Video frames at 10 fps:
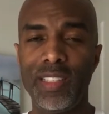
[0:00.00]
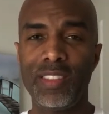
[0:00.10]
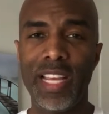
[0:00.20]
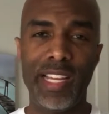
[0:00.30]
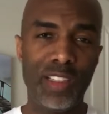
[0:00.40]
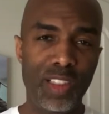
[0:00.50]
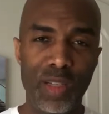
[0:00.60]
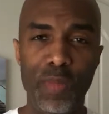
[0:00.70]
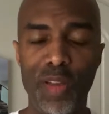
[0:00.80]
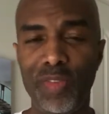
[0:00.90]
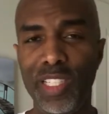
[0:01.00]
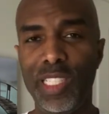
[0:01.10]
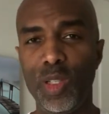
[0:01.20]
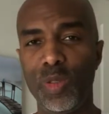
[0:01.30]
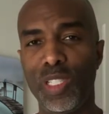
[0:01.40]
taking a look at my
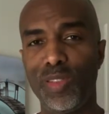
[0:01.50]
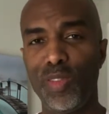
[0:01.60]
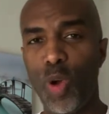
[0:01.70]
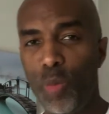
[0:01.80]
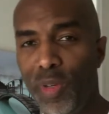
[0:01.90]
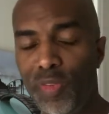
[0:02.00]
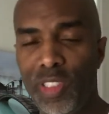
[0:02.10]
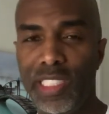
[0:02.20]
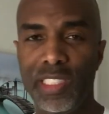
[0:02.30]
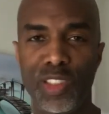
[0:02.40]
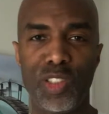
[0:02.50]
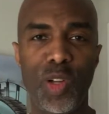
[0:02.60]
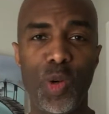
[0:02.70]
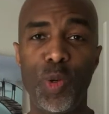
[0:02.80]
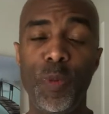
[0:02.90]
videos that have known me for years,
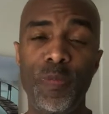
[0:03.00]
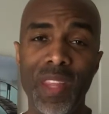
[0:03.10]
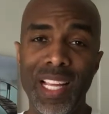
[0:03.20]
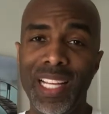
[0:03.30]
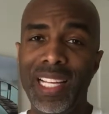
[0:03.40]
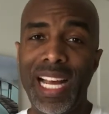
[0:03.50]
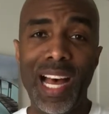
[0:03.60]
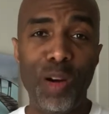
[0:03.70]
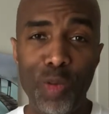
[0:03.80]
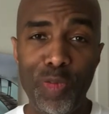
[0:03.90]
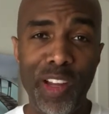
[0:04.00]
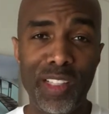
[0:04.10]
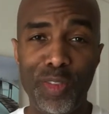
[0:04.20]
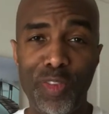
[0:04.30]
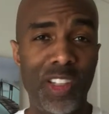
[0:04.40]
know I don't
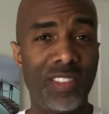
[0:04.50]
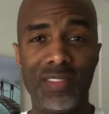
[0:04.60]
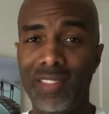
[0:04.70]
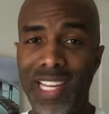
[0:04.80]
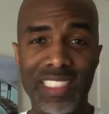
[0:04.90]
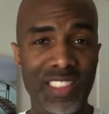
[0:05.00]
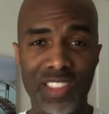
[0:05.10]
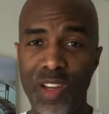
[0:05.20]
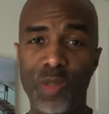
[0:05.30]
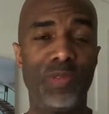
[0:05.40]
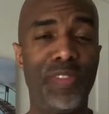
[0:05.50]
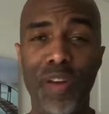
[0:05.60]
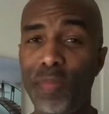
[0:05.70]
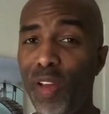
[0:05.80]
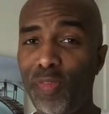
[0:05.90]
fake the funk. I just don't. If
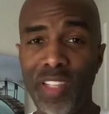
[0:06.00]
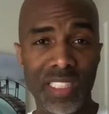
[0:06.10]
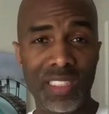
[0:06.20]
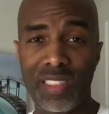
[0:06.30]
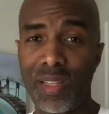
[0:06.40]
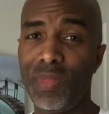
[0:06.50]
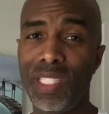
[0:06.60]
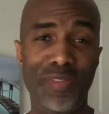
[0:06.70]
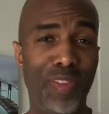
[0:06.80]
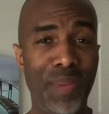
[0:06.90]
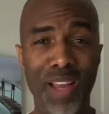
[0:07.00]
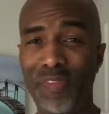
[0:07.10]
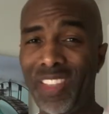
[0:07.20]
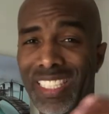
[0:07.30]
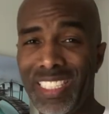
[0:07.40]
I'm not feeling something, if I'm
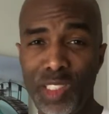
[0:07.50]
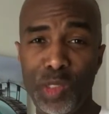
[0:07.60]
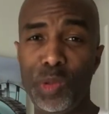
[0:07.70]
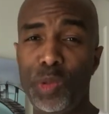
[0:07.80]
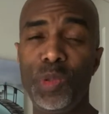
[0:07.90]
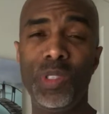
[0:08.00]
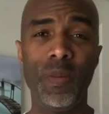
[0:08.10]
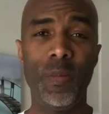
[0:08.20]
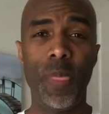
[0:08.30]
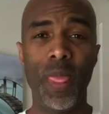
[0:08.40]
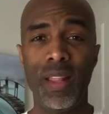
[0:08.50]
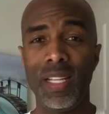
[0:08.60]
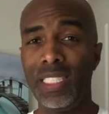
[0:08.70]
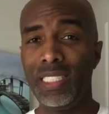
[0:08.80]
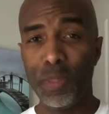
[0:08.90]
not feeling you,
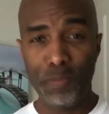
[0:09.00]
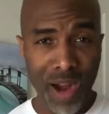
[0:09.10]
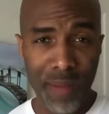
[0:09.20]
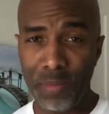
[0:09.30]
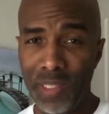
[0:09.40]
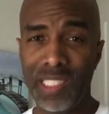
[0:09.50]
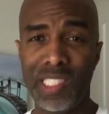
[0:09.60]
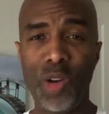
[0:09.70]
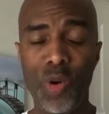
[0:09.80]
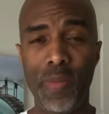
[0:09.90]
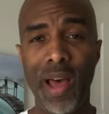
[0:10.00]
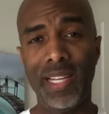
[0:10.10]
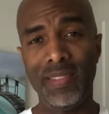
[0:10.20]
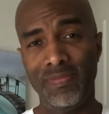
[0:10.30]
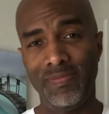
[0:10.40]
you're probably gonna know about it.